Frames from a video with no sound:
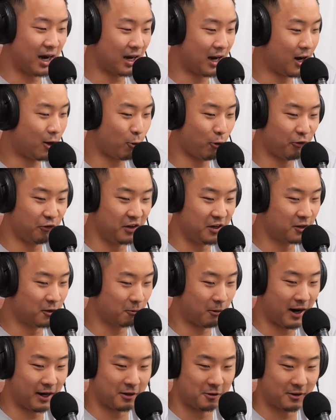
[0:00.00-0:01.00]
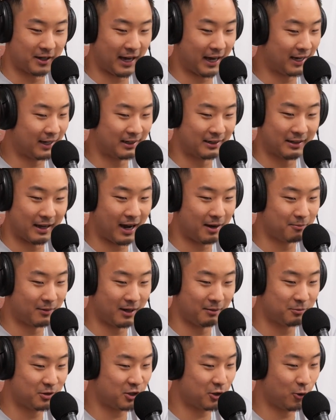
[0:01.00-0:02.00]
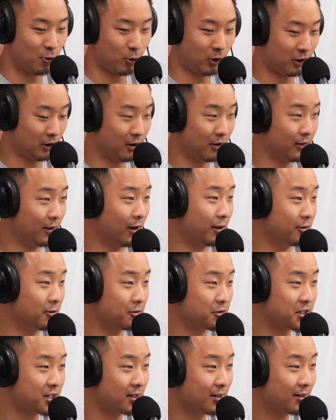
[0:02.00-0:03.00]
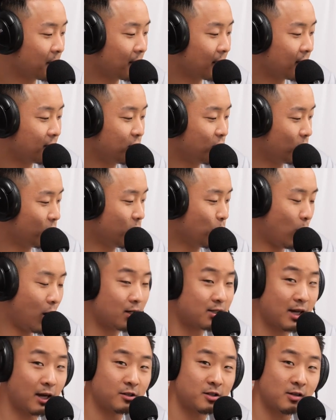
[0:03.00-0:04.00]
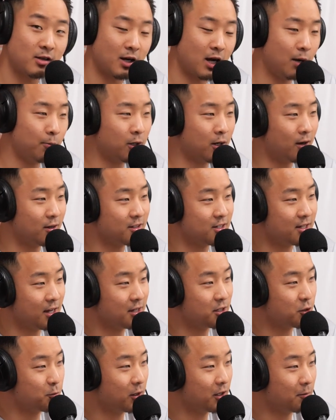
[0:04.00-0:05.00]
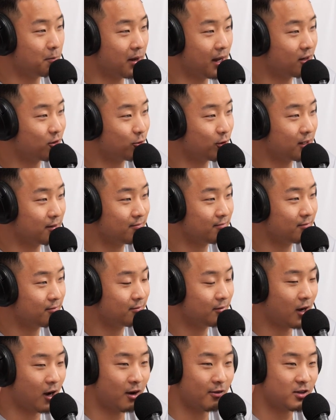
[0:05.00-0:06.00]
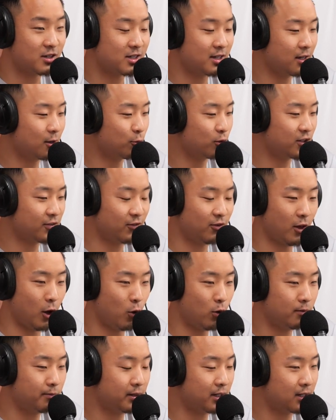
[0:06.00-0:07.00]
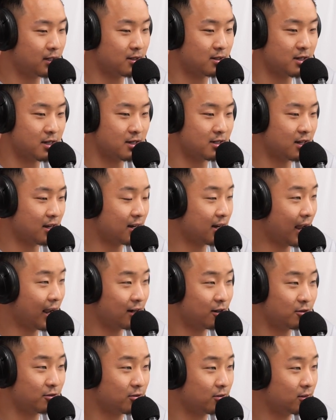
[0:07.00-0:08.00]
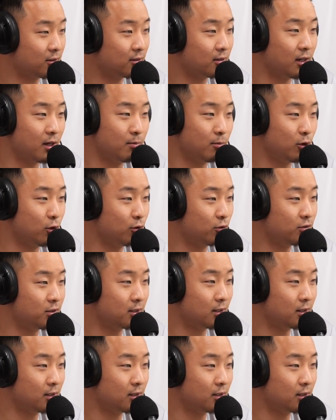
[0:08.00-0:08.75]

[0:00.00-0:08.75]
Aquafina right, okay, and I'm I'm still working on the others. You know, he walked out to the Comic Con stage speaking Mandarin. Obviously, it was flowing because he's a native. He moved.